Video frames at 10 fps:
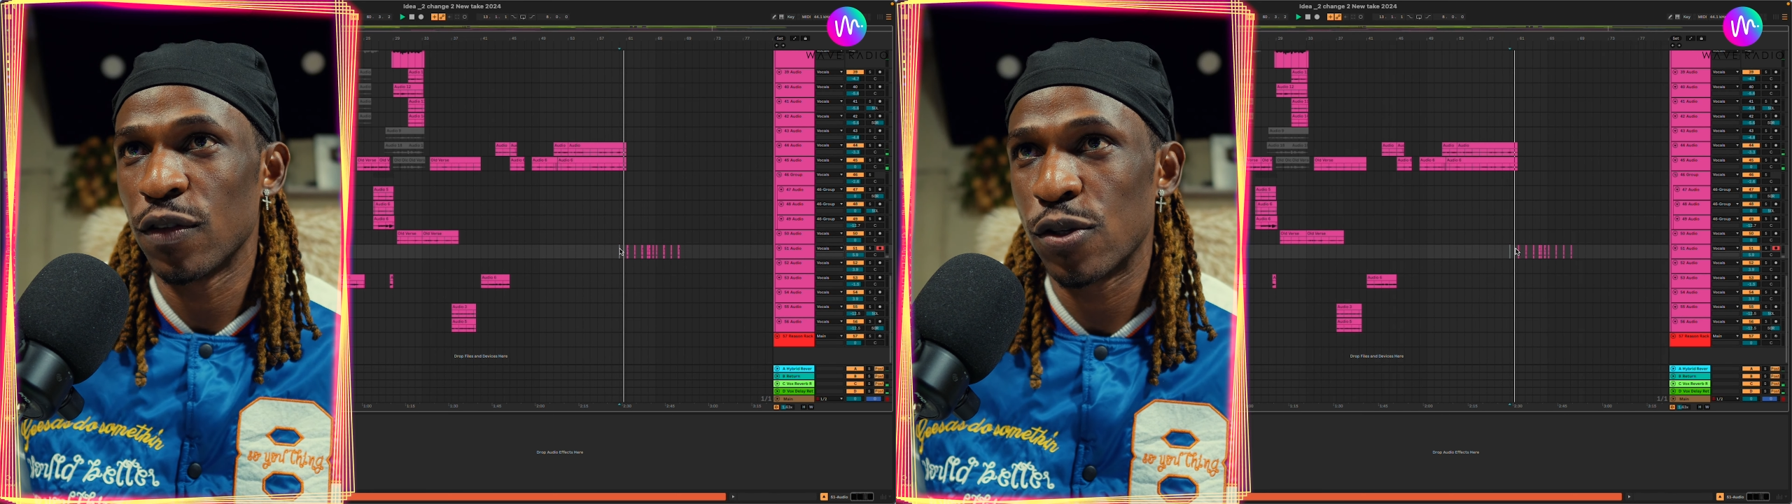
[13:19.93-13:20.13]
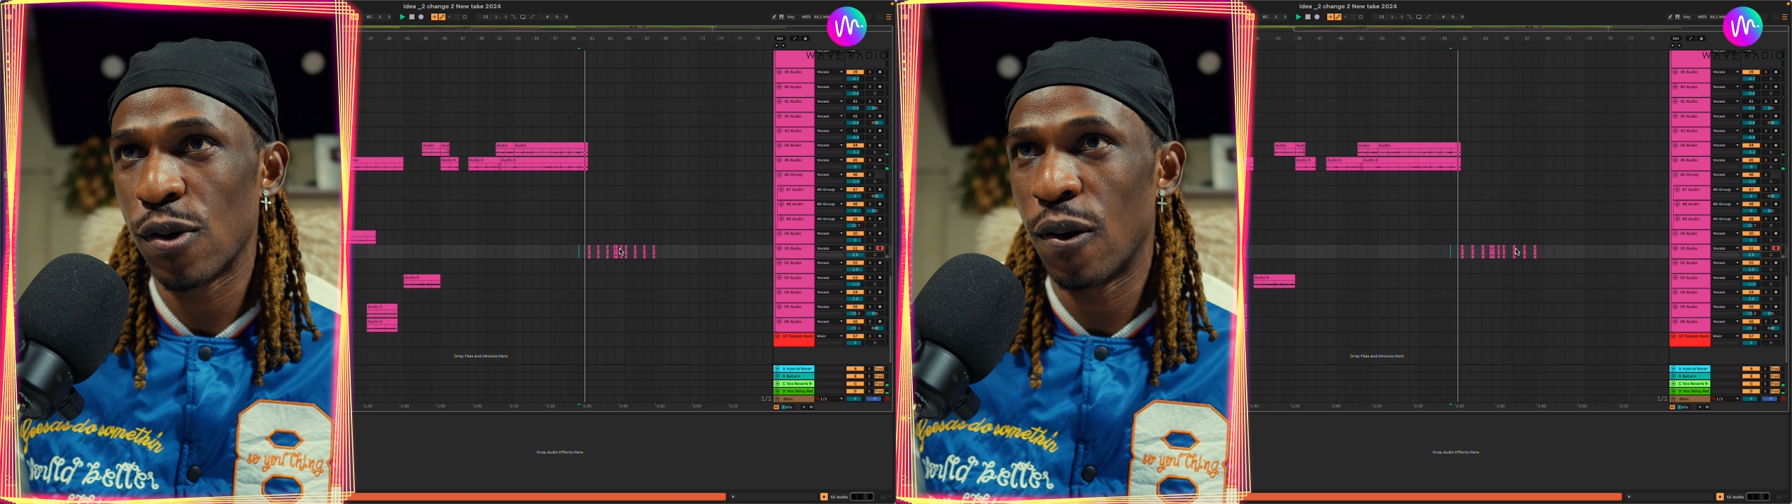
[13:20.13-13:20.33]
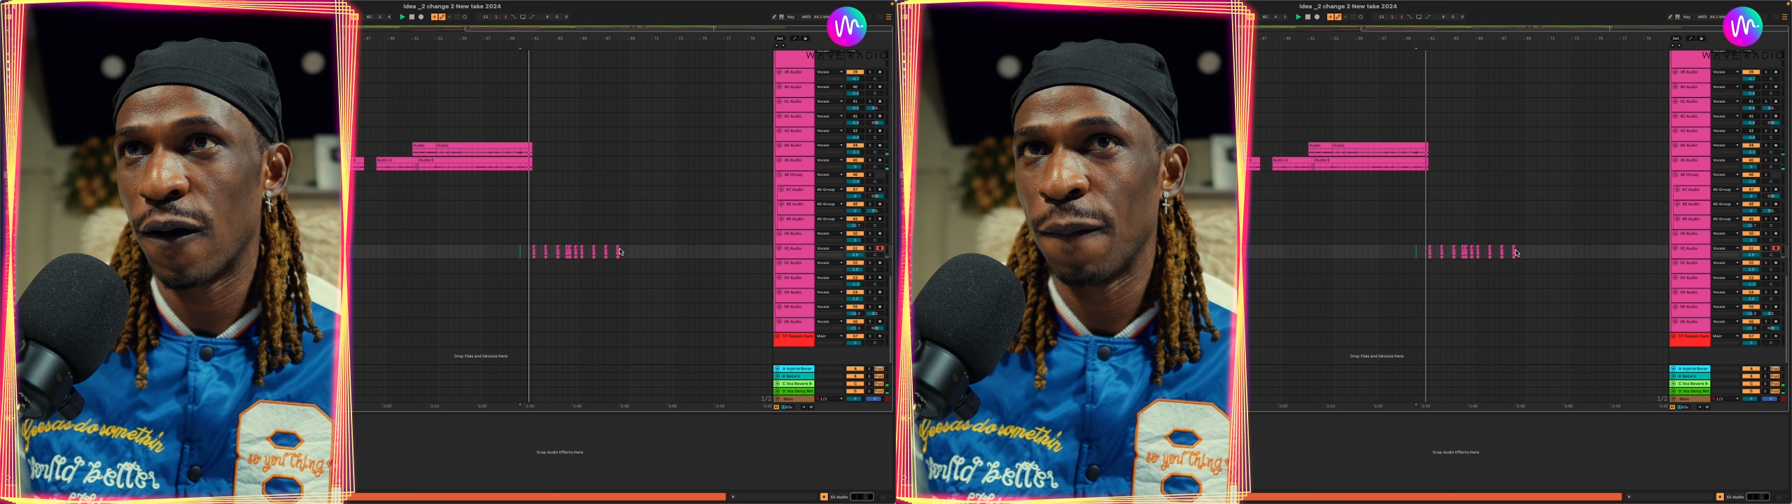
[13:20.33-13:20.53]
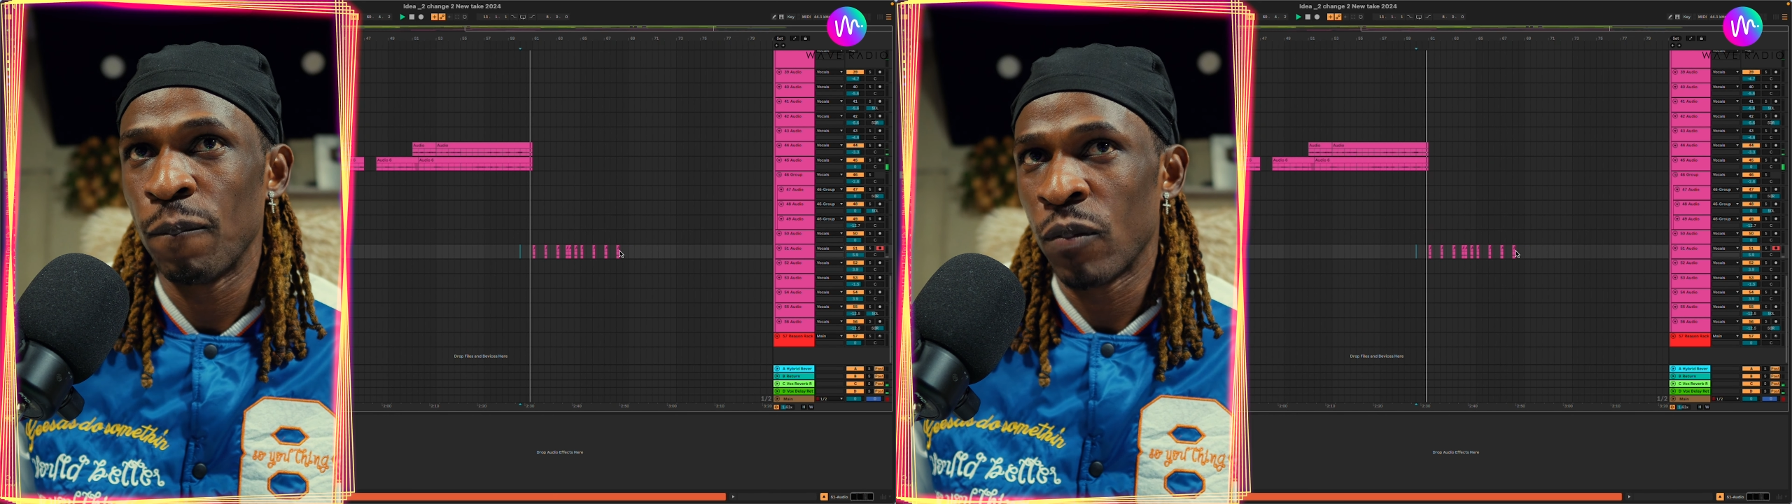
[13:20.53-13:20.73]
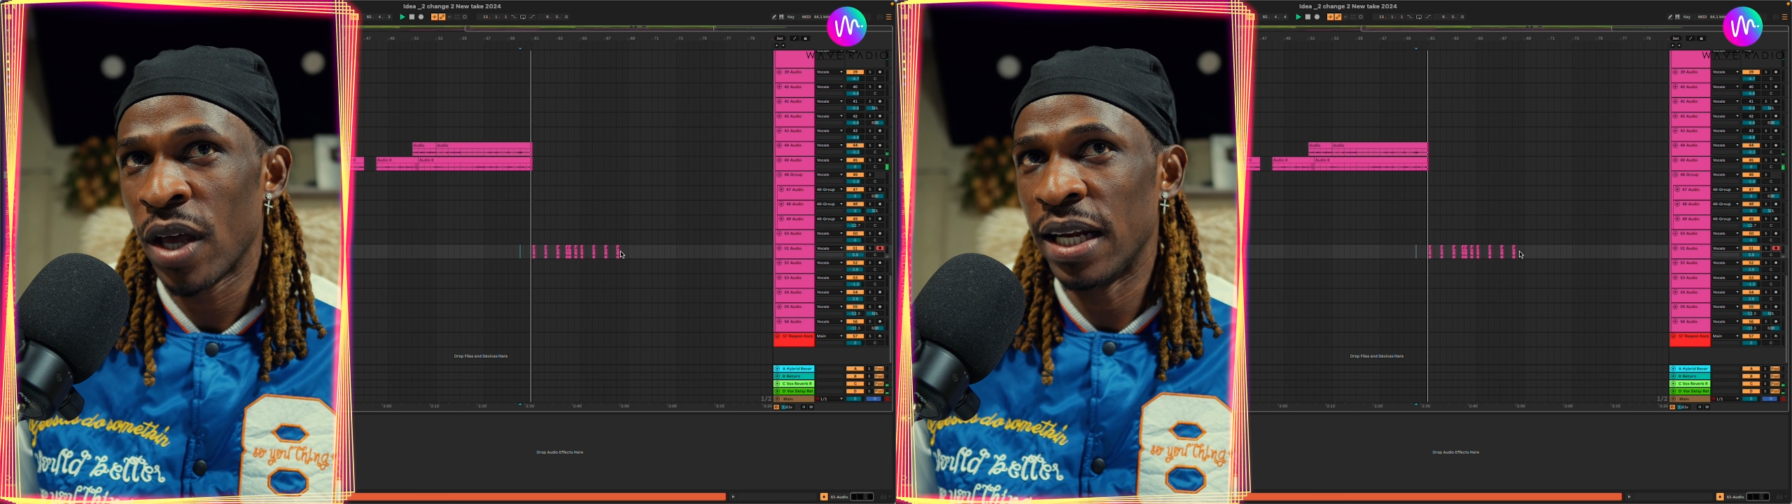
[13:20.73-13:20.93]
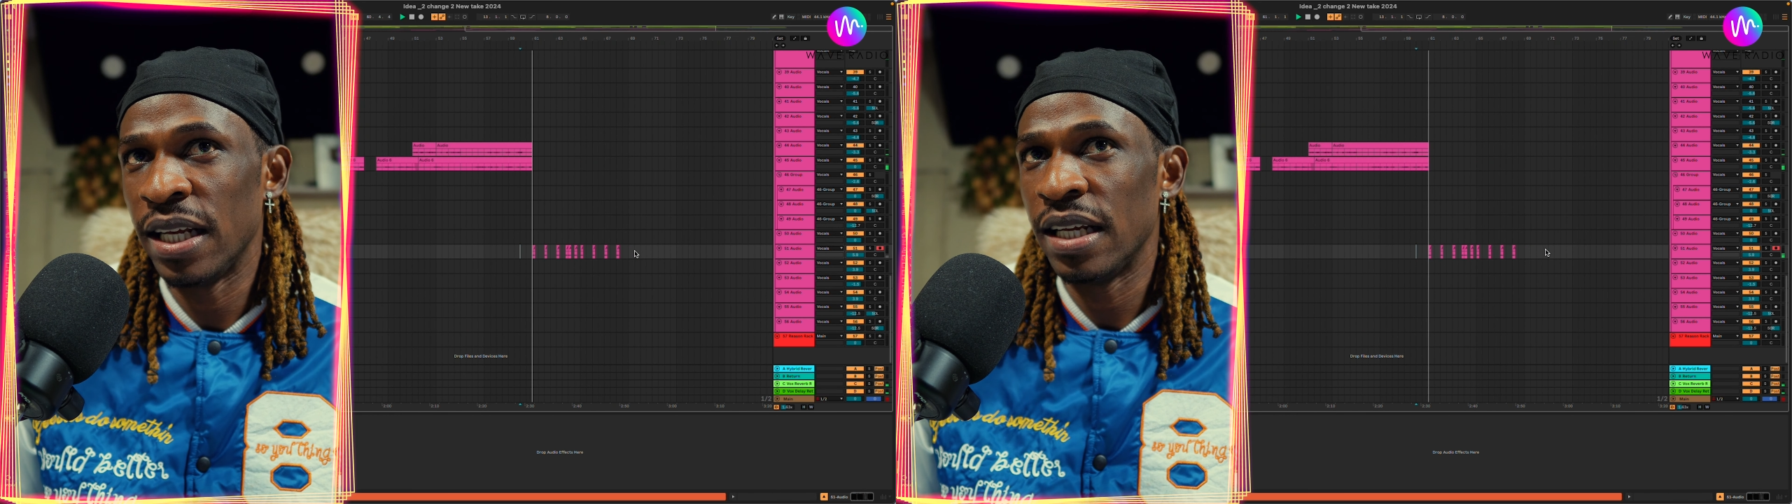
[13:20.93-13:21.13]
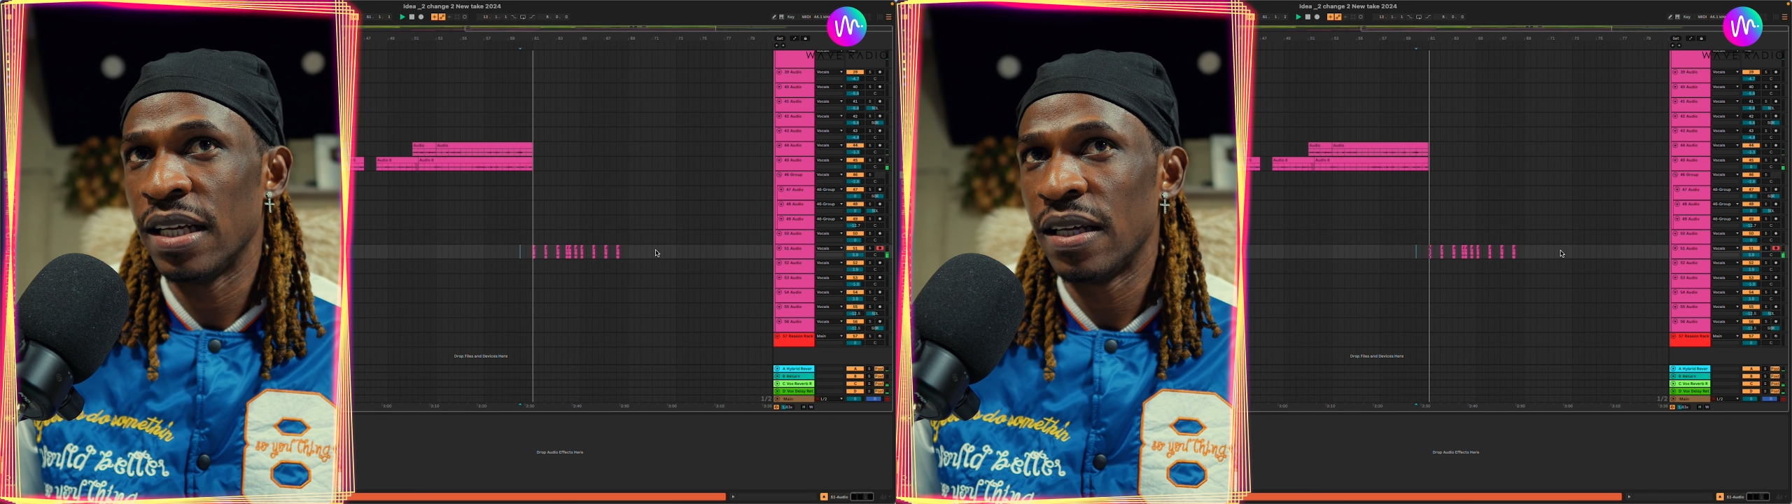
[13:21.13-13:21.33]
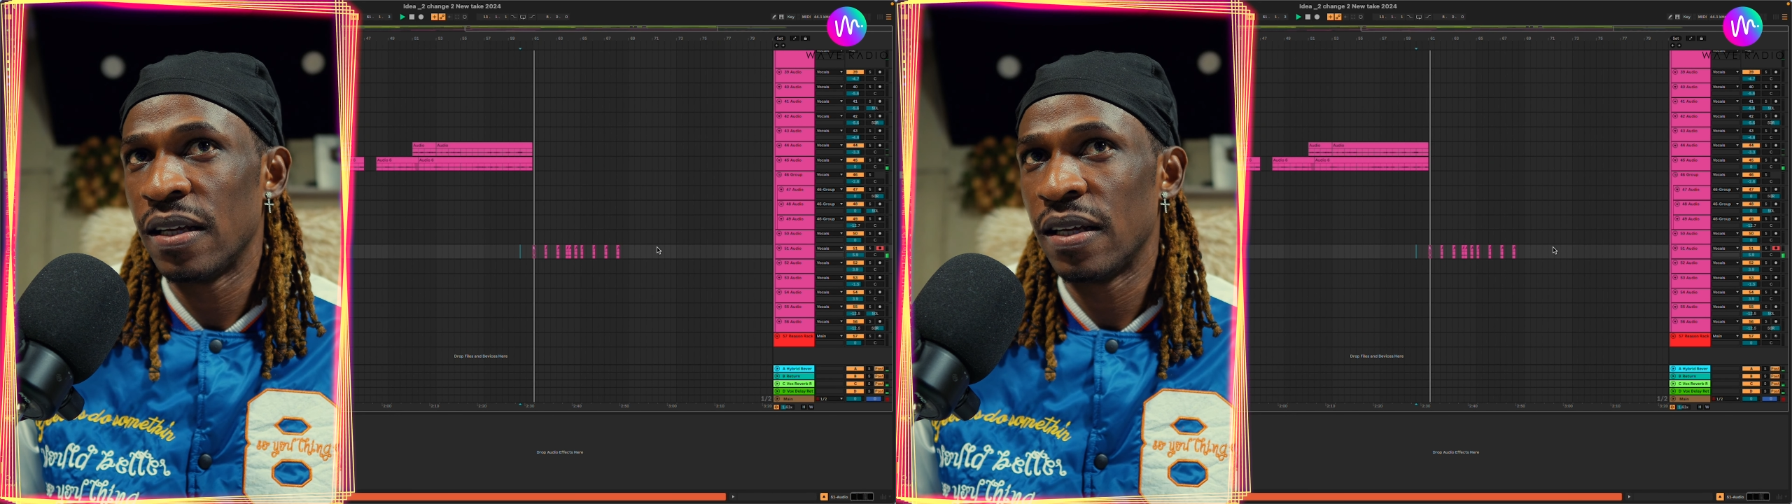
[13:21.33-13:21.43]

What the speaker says: the song I did.